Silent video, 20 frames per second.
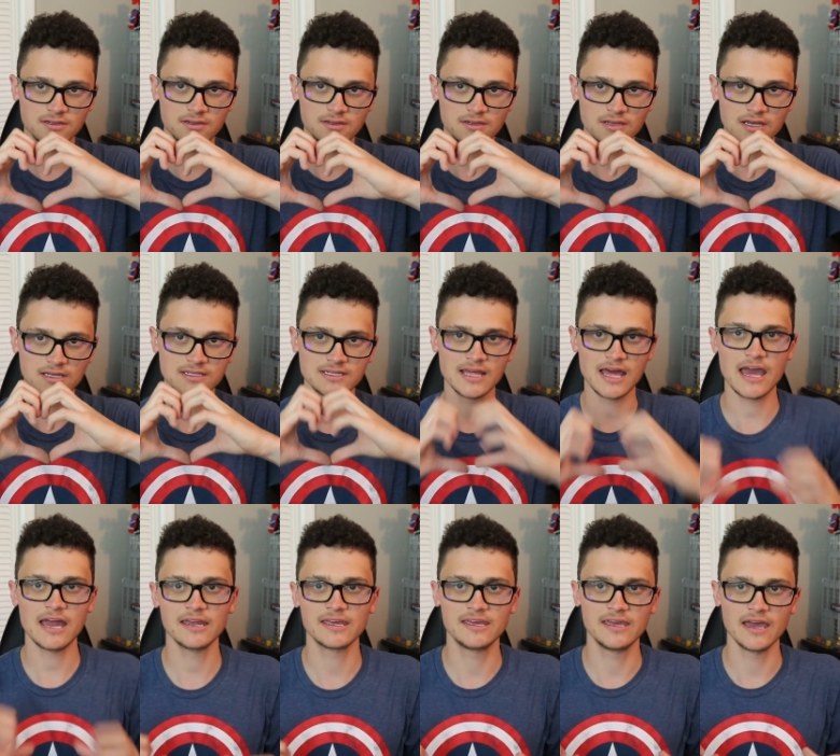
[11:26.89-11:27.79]
does
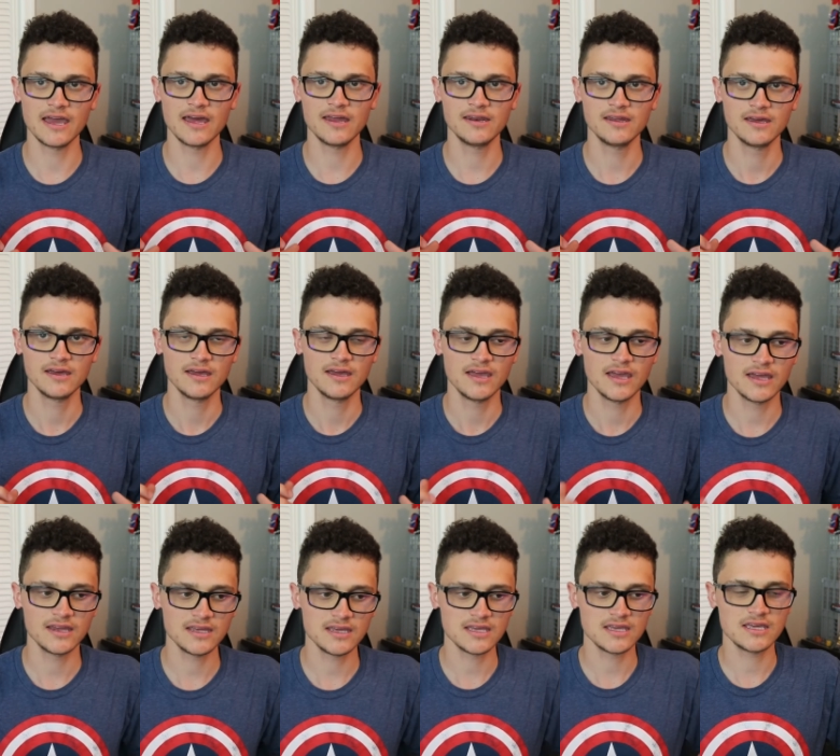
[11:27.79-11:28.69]
that again,
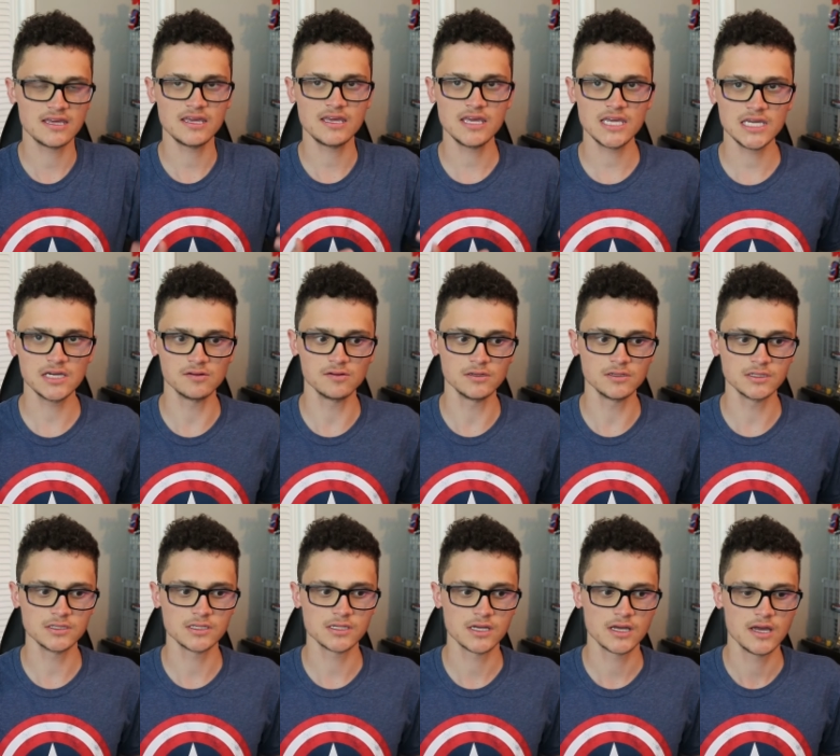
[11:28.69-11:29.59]
and he
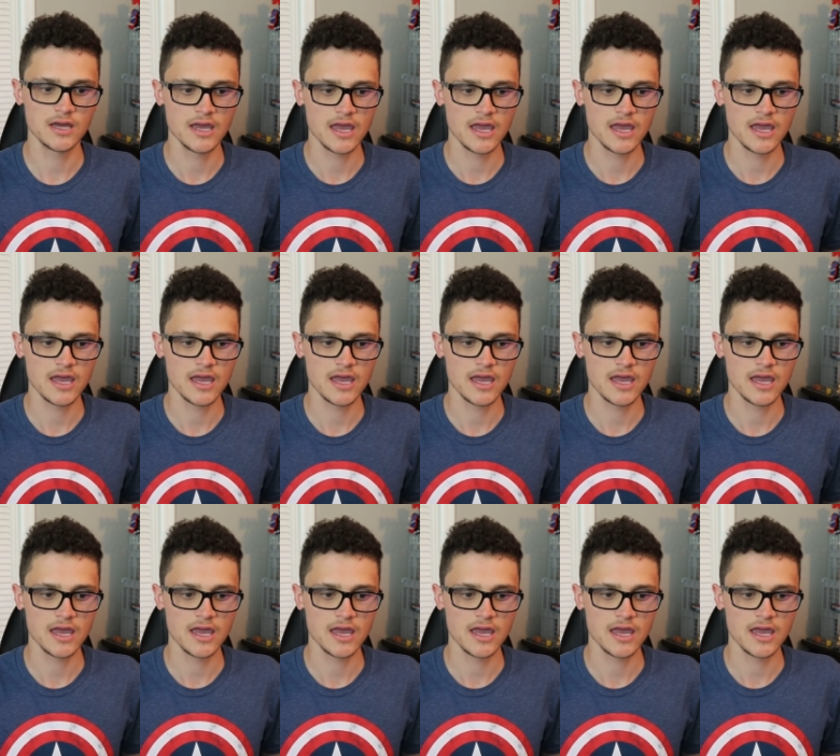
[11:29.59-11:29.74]
heals.